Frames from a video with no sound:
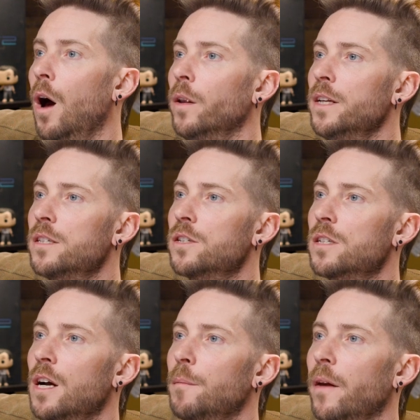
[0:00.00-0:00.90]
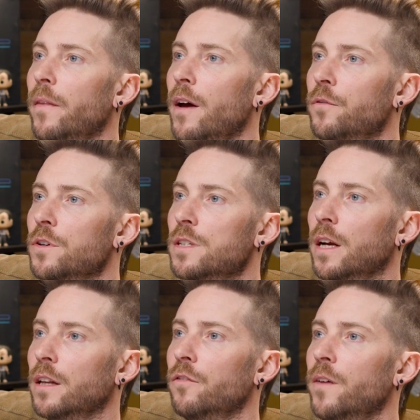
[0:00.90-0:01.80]
Oh, let's just talk about that for a
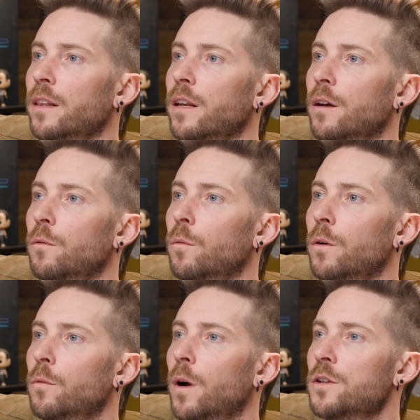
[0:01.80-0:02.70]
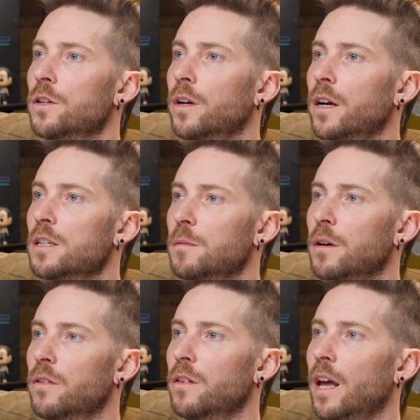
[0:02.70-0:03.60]
second. The fact that one Roger Craig
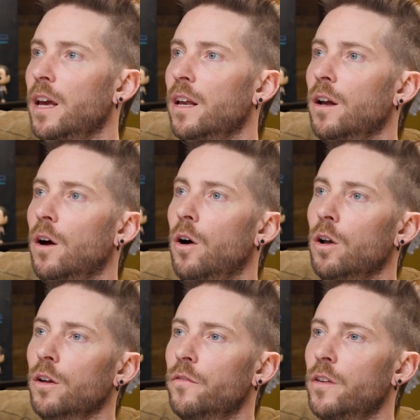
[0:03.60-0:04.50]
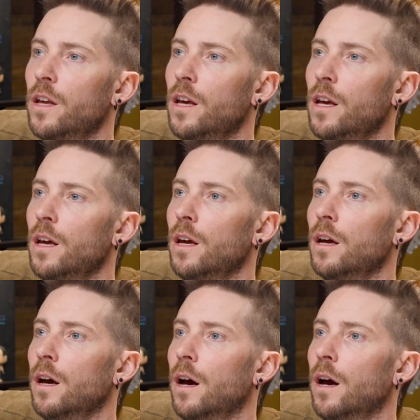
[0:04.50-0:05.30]
Smith, in all of the